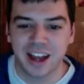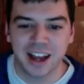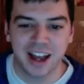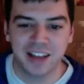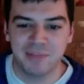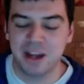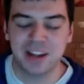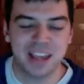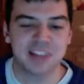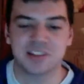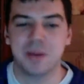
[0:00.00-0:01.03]
I have
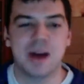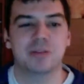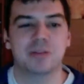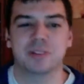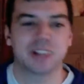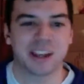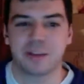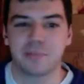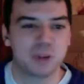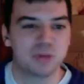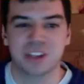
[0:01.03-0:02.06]
podcasts about like
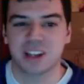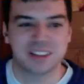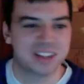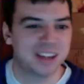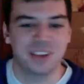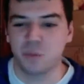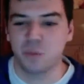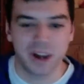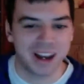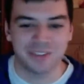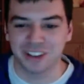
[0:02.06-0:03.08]
music, TV,
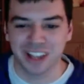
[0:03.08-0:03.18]
whatever.